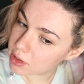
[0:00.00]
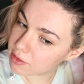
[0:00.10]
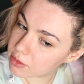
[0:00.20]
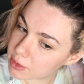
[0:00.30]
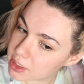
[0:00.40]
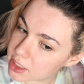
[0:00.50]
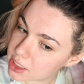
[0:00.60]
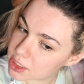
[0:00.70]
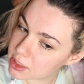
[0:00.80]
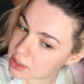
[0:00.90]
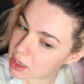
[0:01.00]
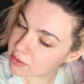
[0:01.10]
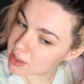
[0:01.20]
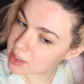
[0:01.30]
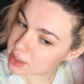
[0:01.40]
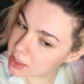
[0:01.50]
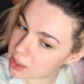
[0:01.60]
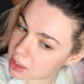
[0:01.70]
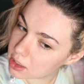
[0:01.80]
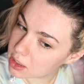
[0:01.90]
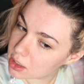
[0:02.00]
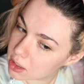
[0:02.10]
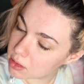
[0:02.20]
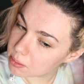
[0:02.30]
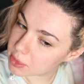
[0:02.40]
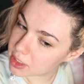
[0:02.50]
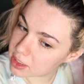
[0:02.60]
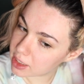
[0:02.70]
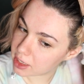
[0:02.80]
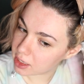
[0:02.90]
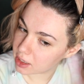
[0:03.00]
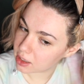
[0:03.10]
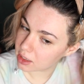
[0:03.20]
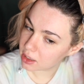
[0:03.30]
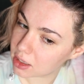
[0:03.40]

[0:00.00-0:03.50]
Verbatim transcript: everywhere it touches, obviously, but like